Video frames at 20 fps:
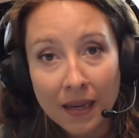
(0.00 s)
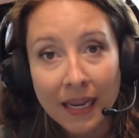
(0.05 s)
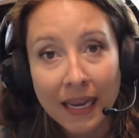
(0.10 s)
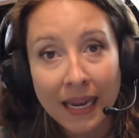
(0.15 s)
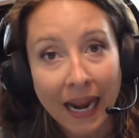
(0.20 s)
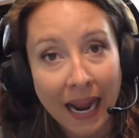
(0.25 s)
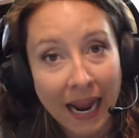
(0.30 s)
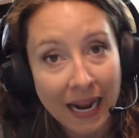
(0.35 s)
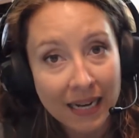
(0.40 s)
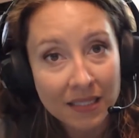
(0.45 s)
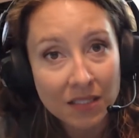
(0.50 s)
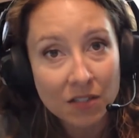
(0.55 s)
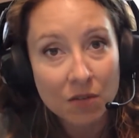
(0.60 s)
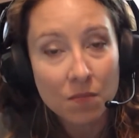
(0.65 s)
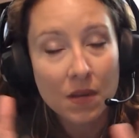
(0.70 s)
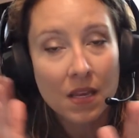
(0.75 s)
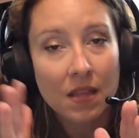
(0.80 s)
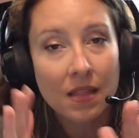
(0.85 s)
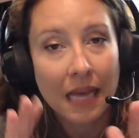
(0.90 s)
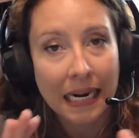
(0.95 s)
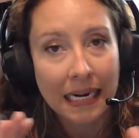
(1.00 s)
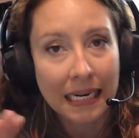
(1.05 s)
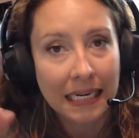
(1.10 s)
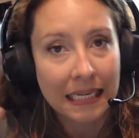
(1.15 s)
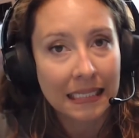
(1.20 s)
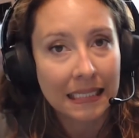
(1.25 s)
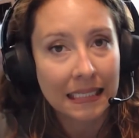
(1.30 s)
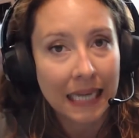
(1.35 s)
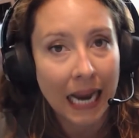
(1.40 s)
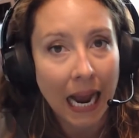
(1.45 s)
It has to be that
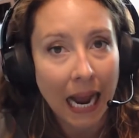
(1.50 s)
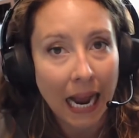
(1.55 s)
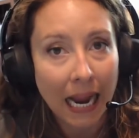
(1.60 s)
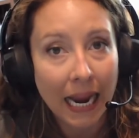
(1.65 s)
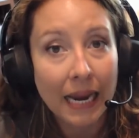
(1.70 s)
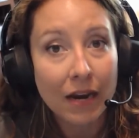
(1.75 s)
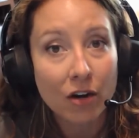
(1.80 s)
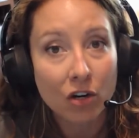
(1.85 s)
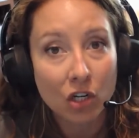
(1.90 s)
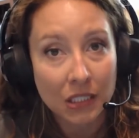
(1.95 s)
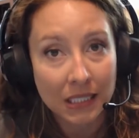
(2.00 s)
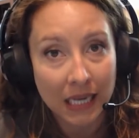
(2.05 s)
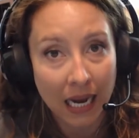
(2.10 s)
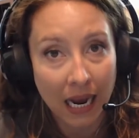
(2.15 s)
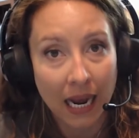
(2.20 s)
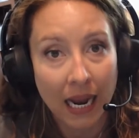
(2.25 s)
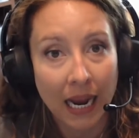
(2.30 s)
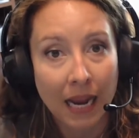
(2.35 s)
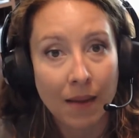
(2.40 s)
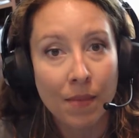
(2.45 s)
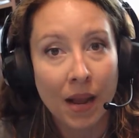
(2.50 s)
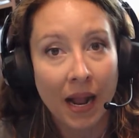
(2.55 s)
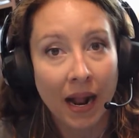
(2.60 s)
entire time